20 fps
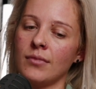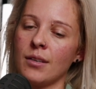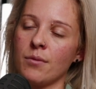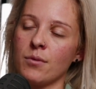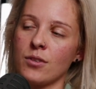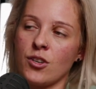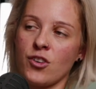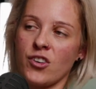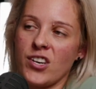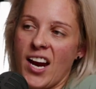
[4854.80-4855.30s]
It
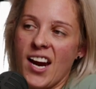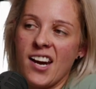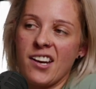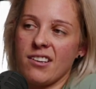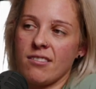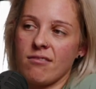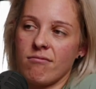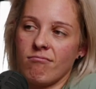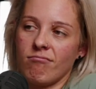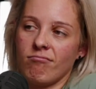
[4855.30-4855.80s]
was
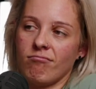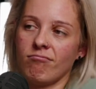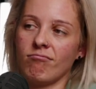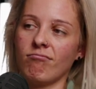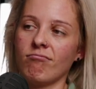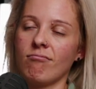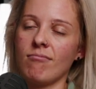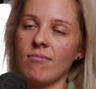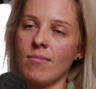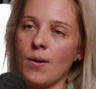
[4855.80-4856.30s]
created.
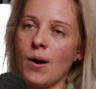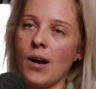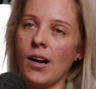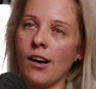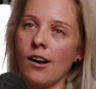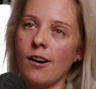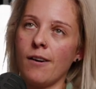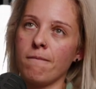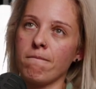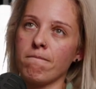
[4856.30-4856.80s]

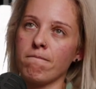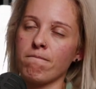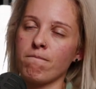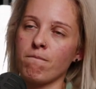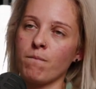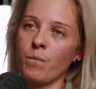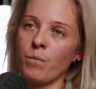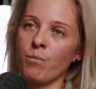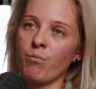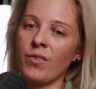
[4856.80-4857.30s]
And
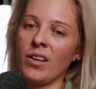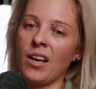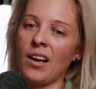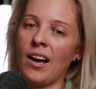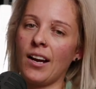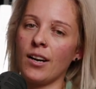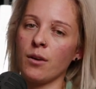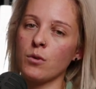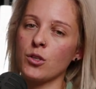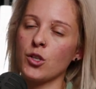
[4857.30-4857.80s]

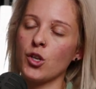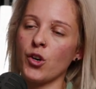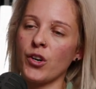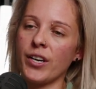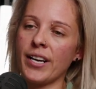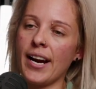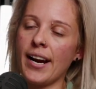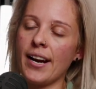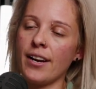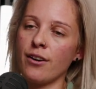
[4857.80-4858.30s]
it was
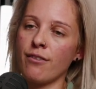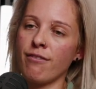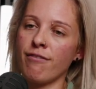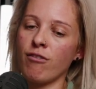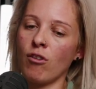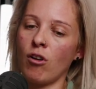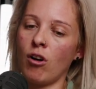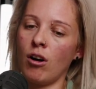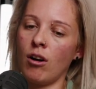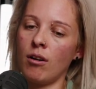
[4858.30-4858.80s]
created
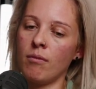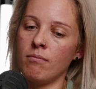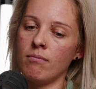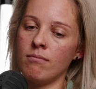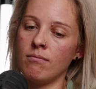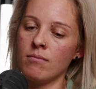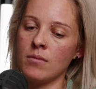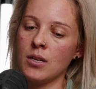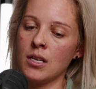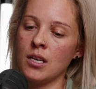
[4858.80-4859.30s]

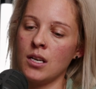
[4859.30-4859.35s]
from,